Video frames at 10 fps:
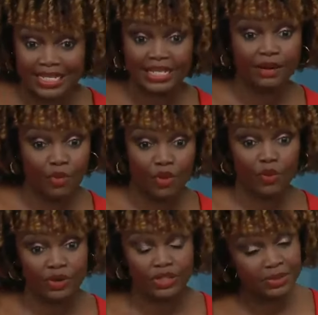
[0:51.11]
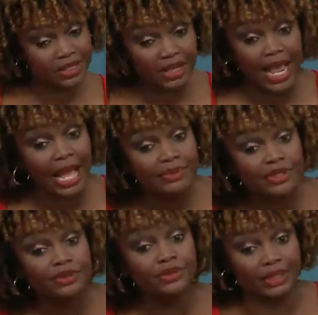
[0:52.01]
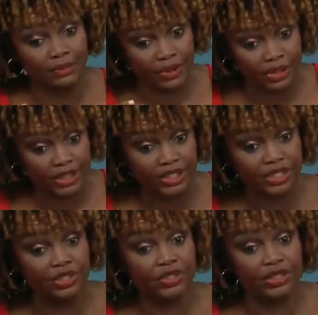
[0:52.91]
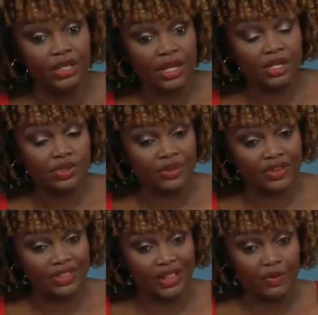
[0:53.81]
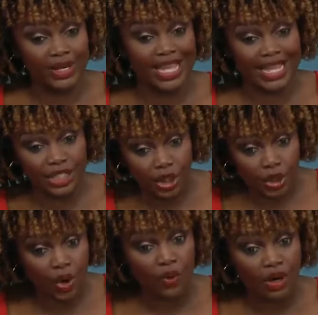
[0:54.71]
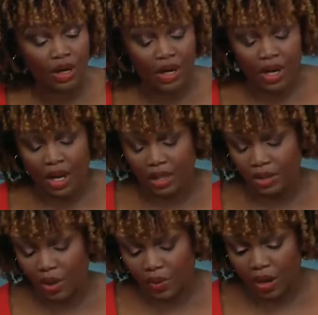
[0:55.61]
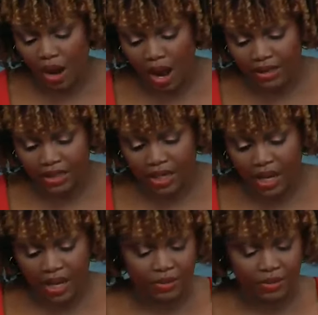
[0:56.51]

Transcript: Is there more work to be done? Absolutely. We're going to continue to do everything that we can to lower lower cost.